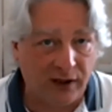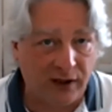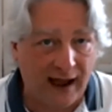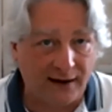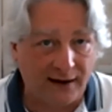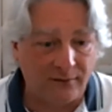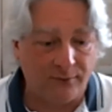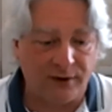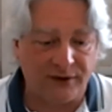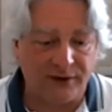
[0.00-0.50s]

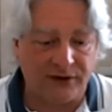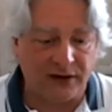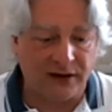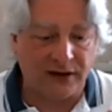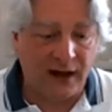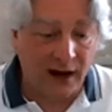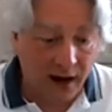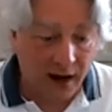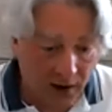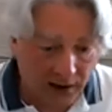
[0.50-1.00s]
but the
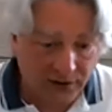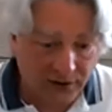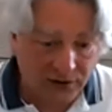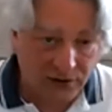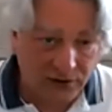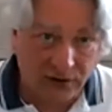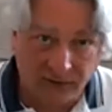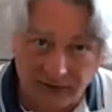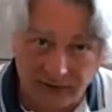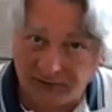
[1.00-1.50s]
character you've
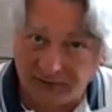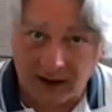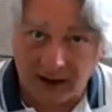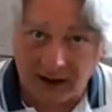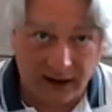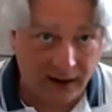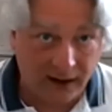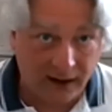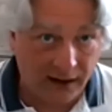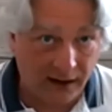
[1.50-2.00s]
invented
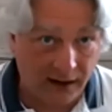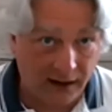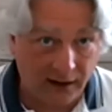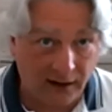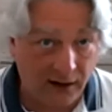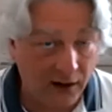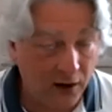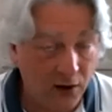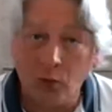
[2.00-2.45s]
wouldn't